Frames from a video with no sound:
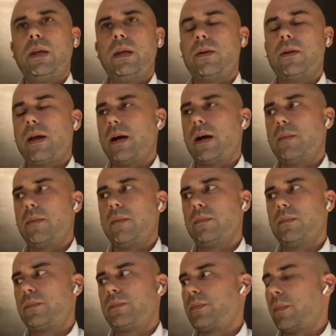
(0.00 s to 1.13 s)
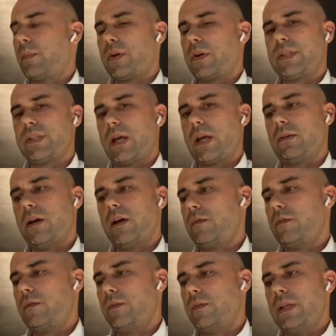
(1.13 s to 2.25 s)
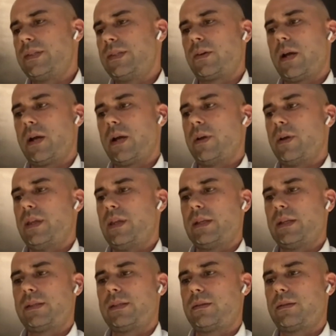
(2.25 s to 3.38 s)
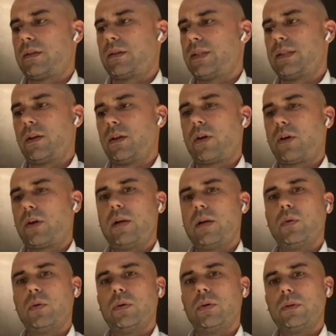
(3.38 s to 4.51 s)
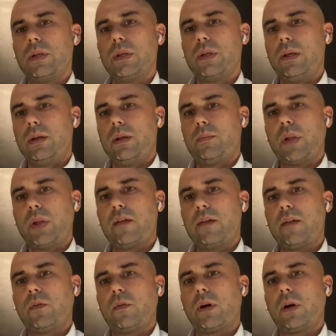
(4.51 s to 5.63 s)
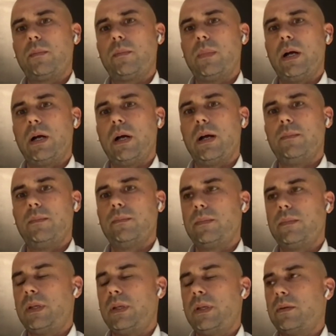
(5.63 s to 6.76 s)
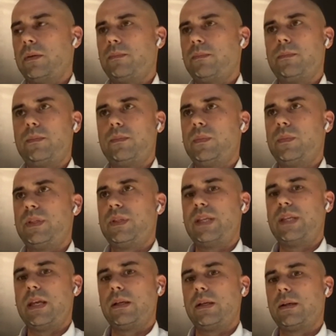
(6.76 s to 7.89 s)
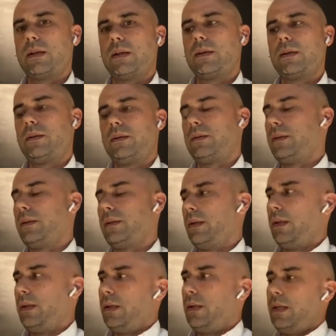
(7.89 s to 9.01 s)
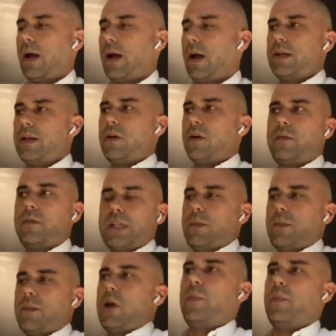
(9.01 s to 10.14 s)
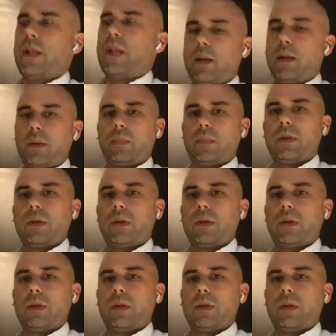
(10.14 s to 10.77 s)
I love Instagram. I think it's just this incredible platform. You know, seeing you know, I know every time I open it up, I'm